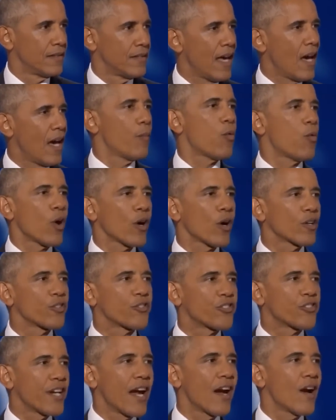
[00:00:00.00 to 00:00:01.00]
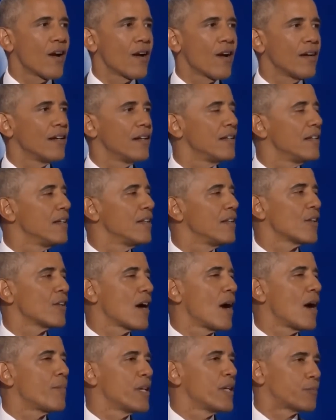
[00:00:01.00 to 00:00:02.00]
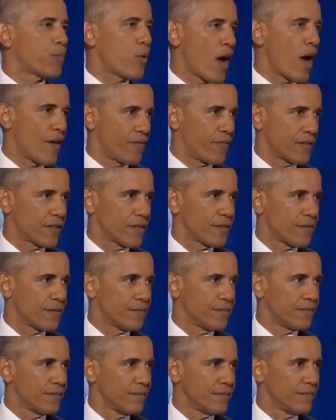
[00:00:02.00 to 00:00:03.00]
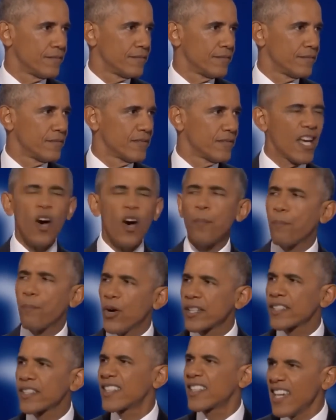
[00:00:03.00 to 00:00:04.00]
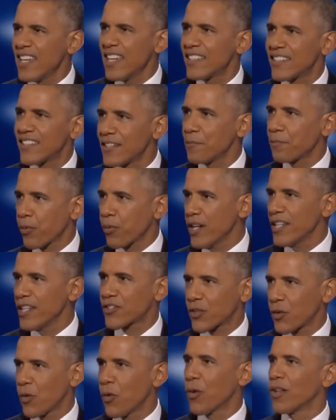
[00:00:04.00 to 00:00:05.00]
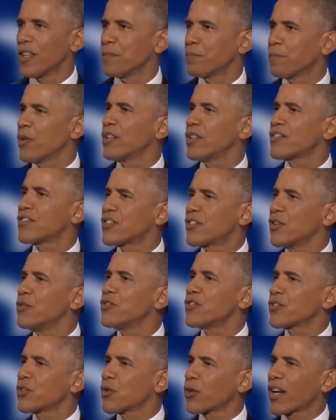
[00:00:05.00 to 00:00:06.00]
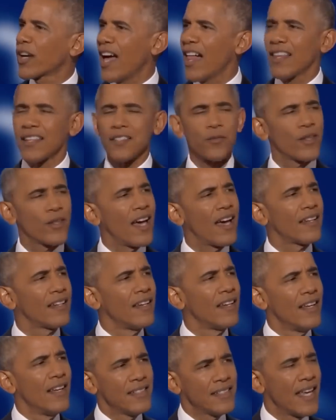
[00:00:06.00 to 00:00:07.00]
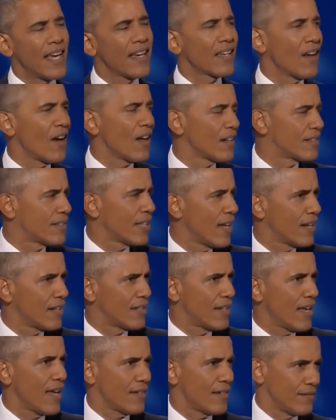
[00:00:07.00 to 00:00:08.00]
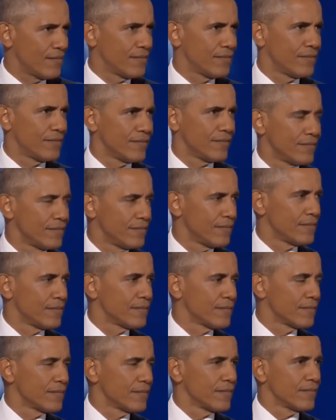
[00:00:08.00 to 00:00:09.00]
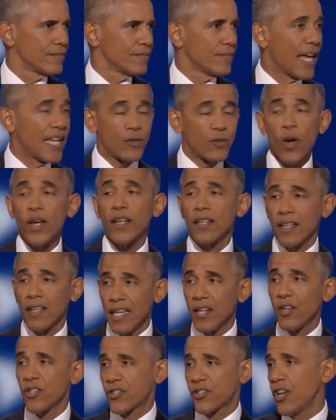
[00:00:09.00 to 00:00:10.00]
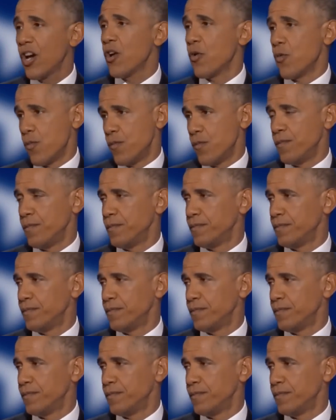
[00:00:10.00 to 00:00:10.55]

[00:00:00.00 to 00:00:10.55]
to help workers share in their company's profits, to help put kids in preschool and put students through college without taking on a ton of debt. That's what leaders do.